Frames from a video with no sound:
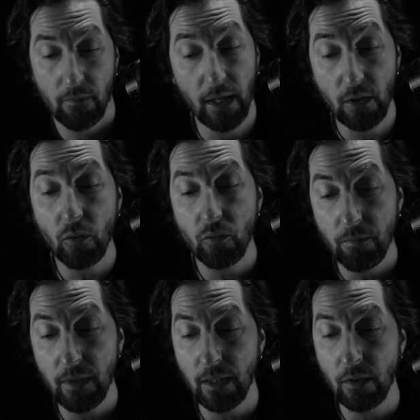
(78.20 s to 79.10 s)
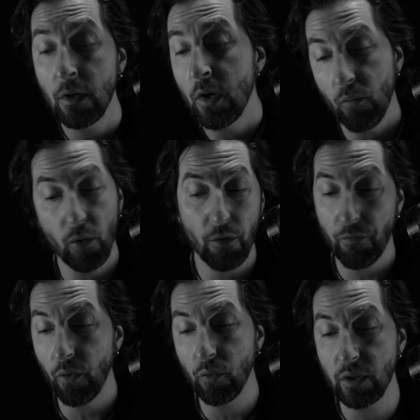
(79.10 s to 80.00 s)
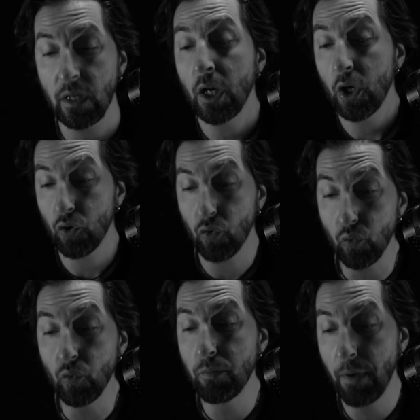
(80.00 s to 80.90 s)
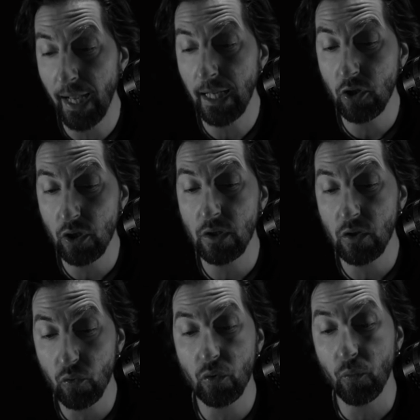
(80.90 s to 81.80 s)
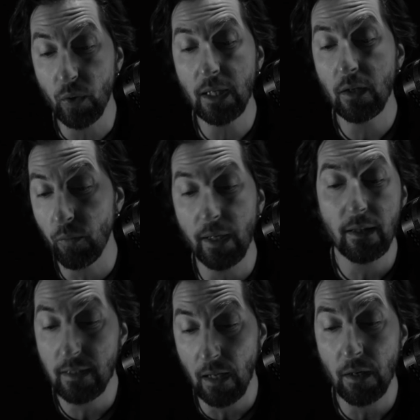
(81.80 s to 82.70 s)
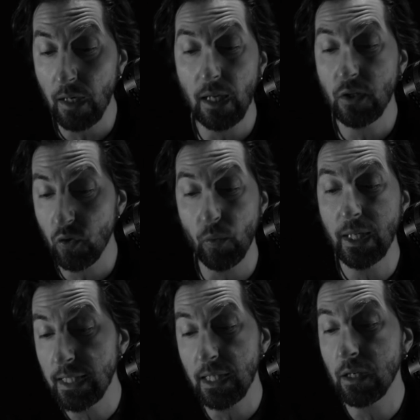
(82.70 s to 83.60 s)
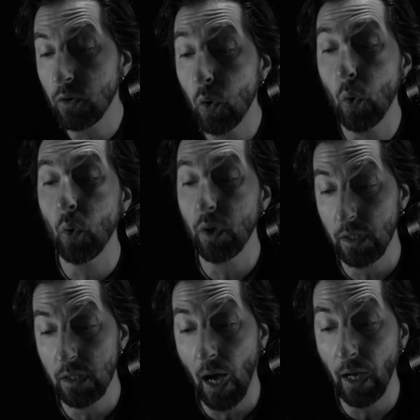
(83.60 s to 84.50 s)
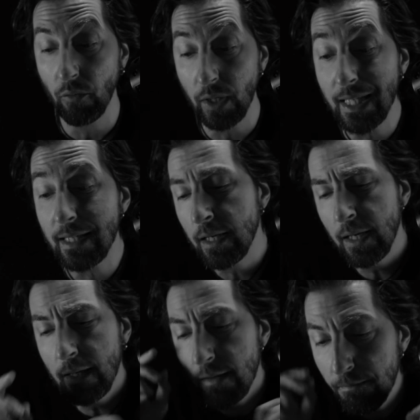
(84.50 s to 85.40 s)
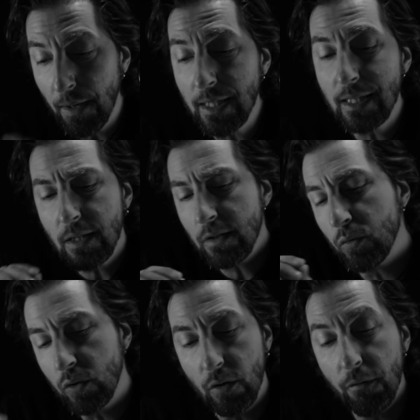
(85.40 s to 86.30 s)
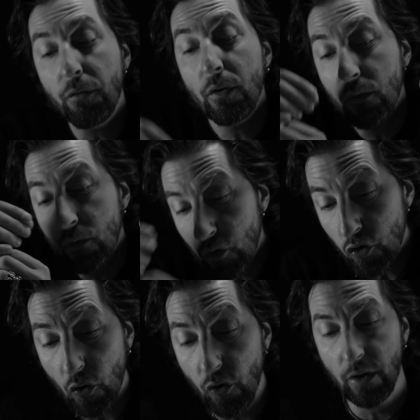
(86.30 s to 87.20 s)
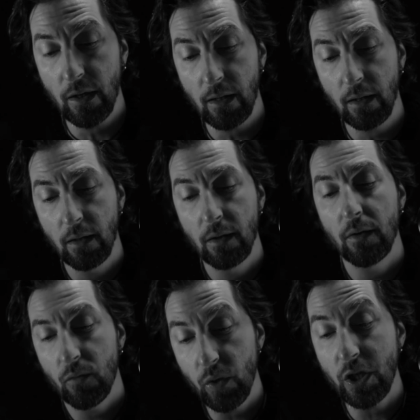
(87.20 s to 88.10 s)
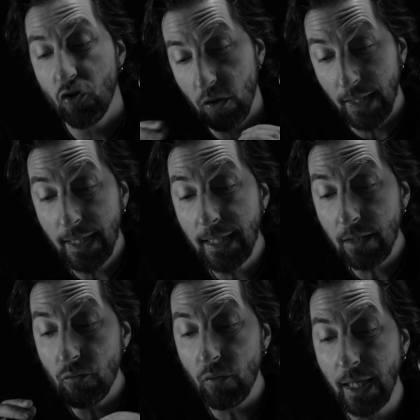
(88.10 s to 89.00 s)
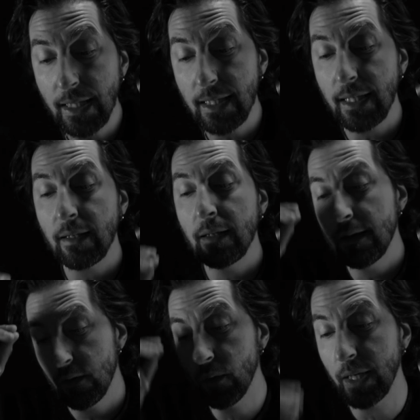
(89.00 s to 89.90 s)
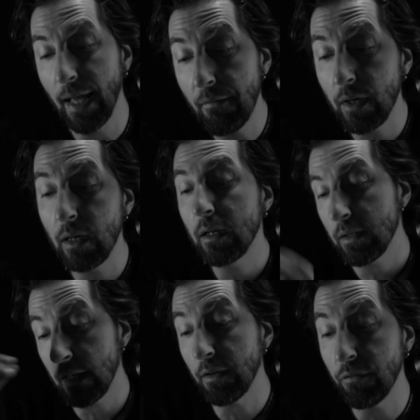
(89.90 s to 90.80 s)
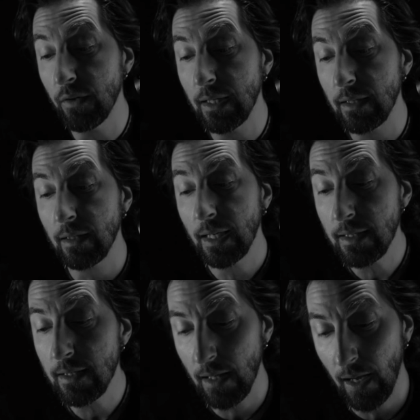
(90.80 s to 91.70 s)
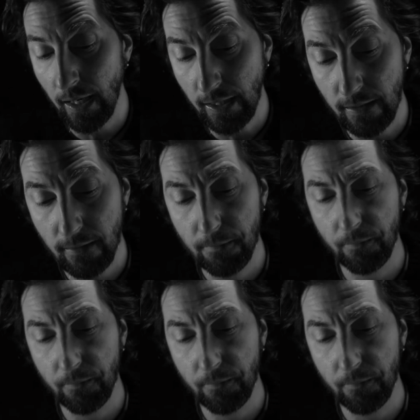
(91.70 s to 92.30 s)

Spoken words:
I don't mean one of those 2 pages to the week with Sunday squeezed in a corner diaries, but a sort of journal which I can write in whenever I feel inclined.